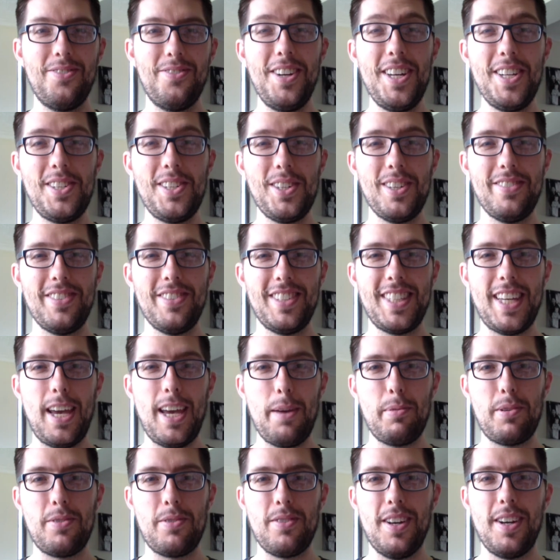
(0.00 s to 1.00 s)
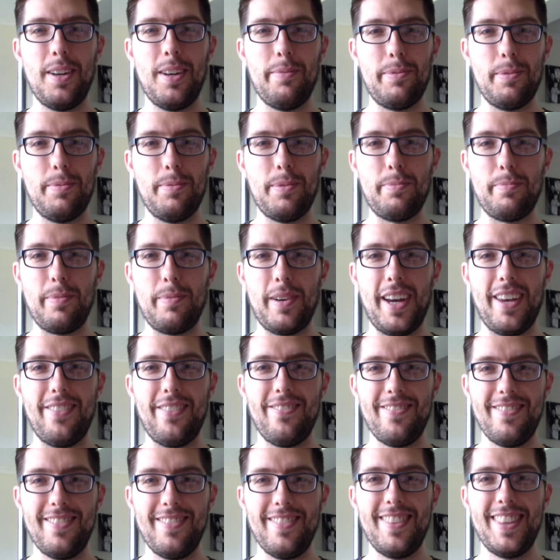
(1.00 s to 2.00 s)
Rage Over Cybertron Optimus
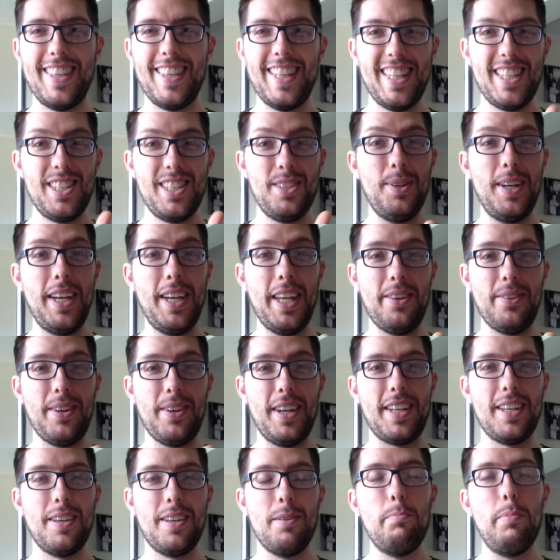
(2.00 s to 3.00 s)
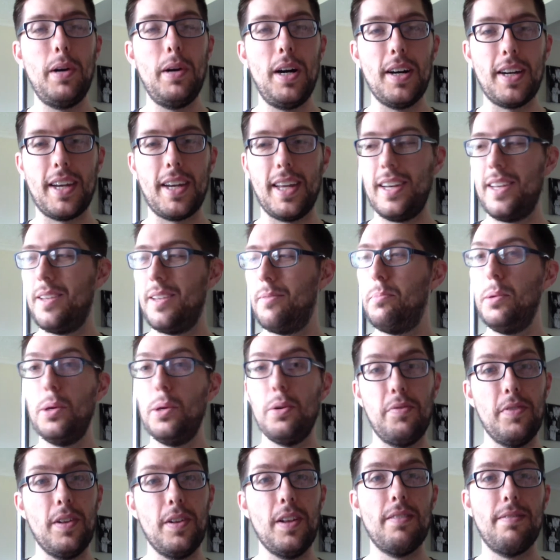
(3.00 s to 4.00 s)
Prime. 20 quid. Bargain.
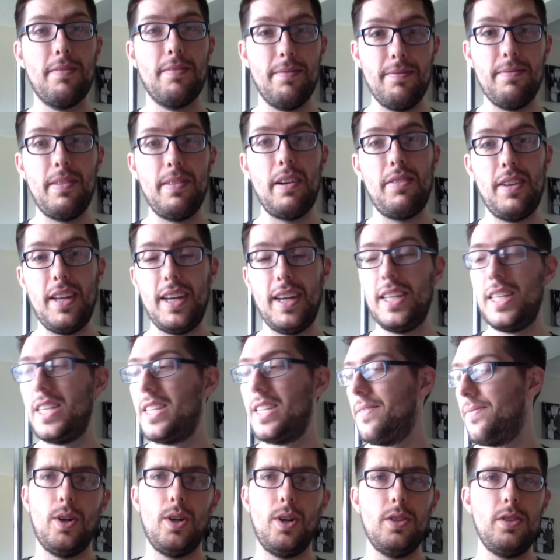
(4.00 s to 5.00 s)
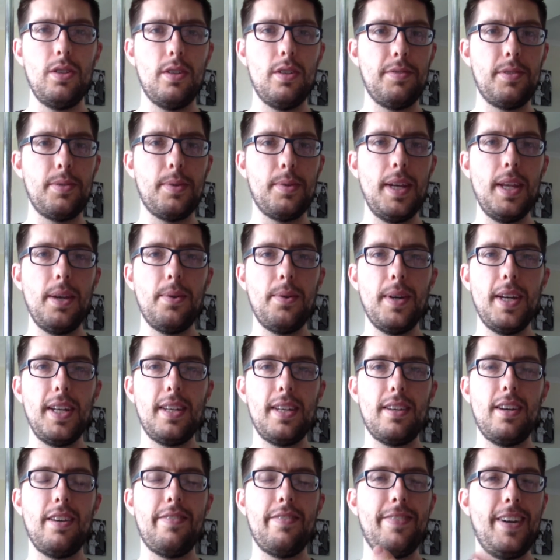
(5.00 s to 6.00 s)
Beautiful. Very nice. Also for 20
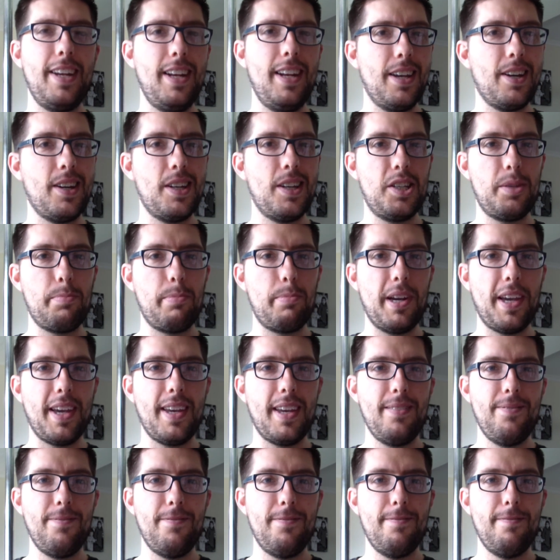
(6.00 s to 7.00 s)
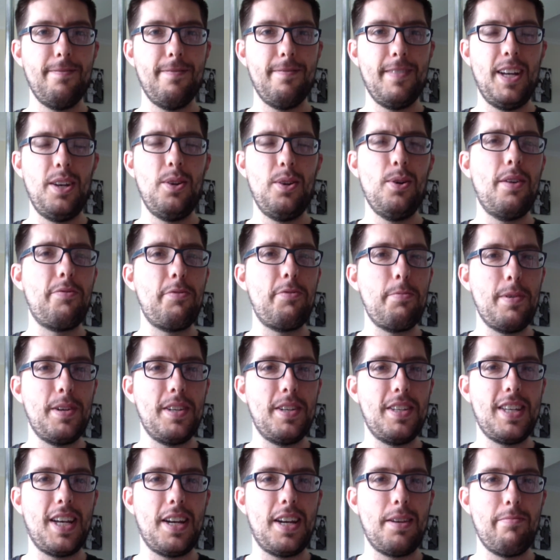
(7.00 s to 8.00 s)
quid, I finally got a Springer. I know
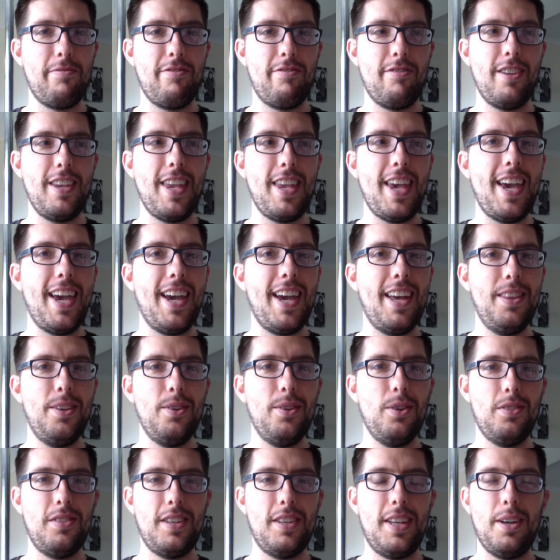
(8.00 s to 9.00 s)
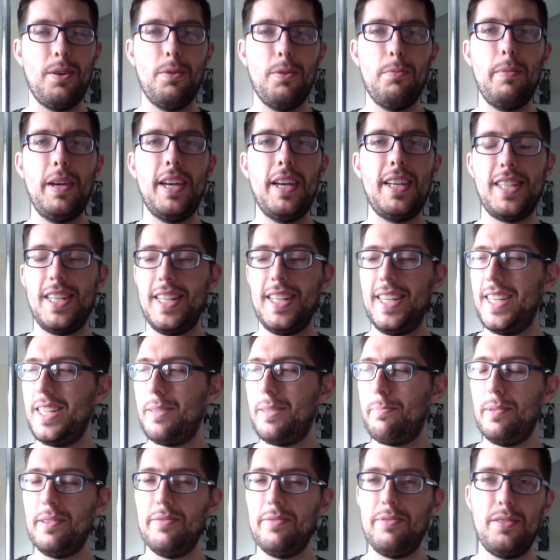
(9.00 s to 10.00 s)
everybody's had him for a year and they all said how amazing he
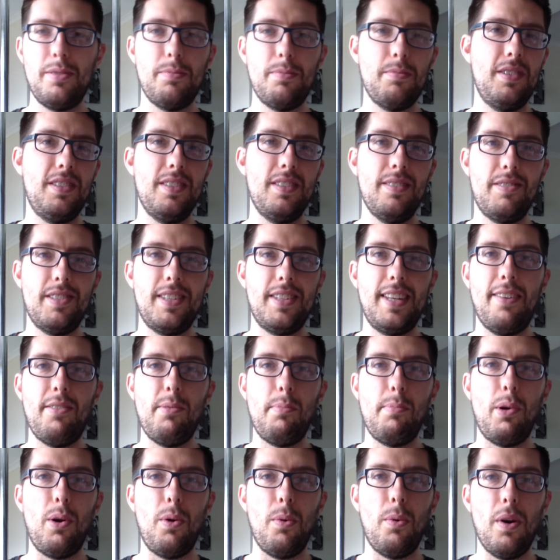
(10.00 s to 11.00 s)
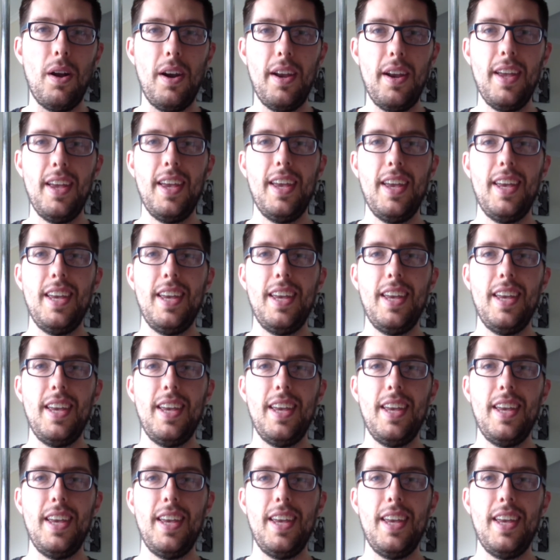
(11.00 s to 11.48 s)
is, but for some reason I've just never bought one.